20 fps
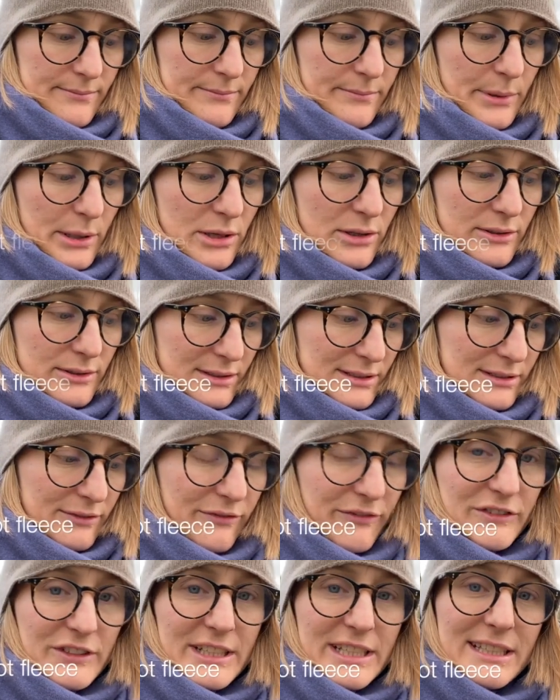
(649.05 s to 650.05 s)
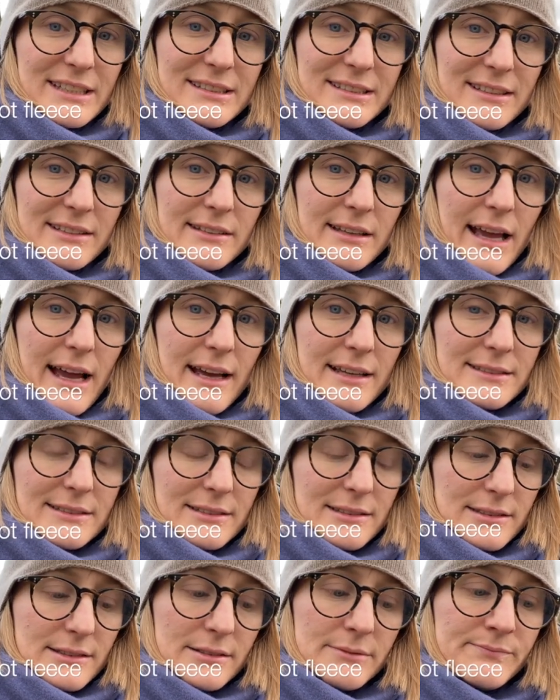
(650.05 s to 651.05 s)
Because fleas has
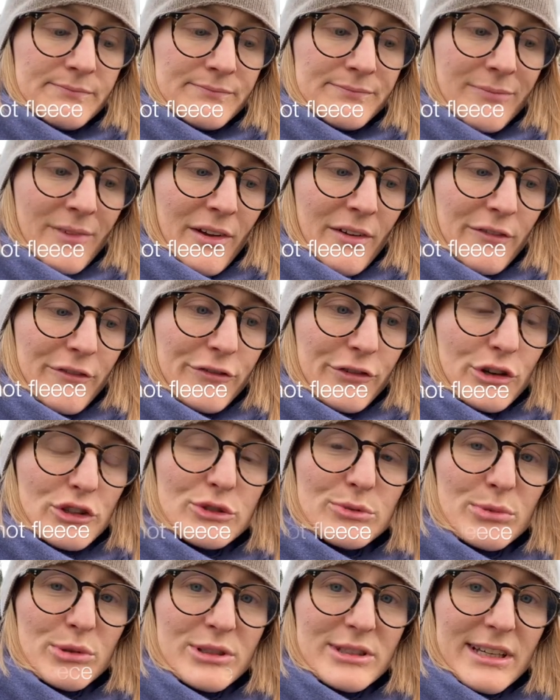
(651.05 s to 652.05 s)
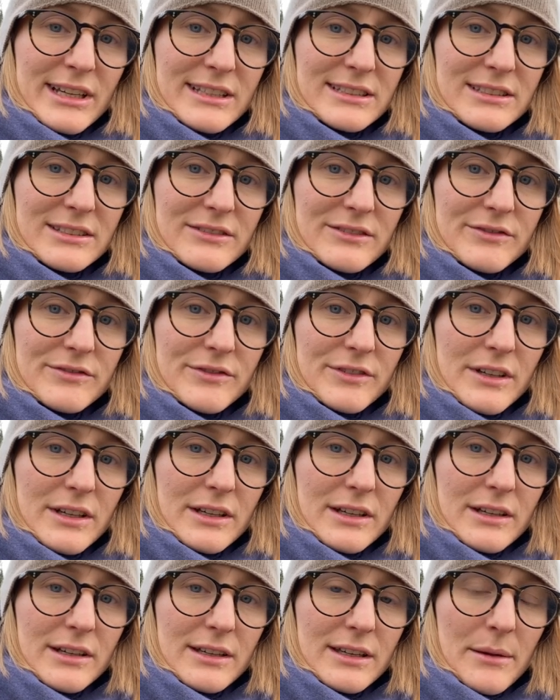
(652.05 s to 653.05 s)
a frost protective
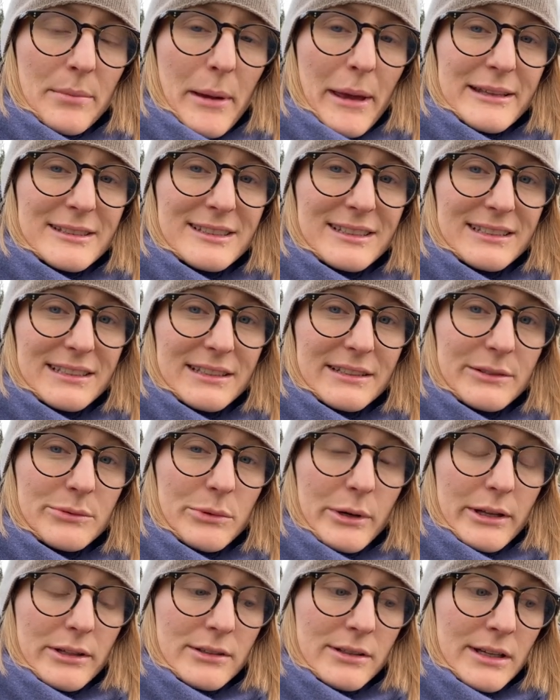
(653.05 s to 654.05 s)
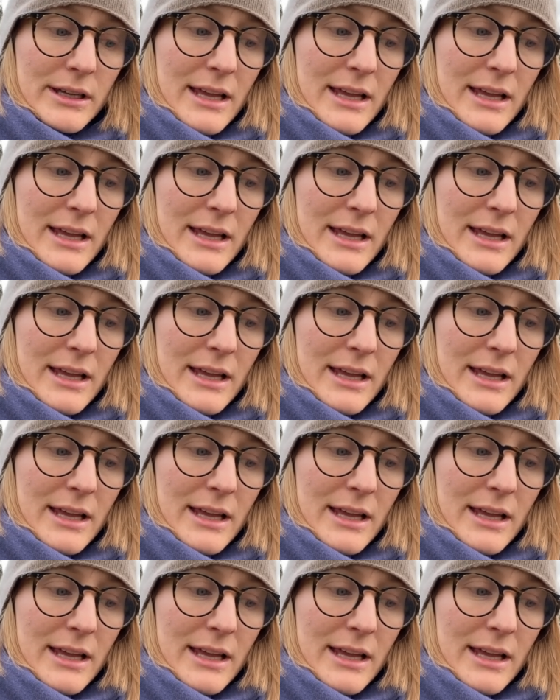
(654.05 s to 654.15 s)
capacity as well.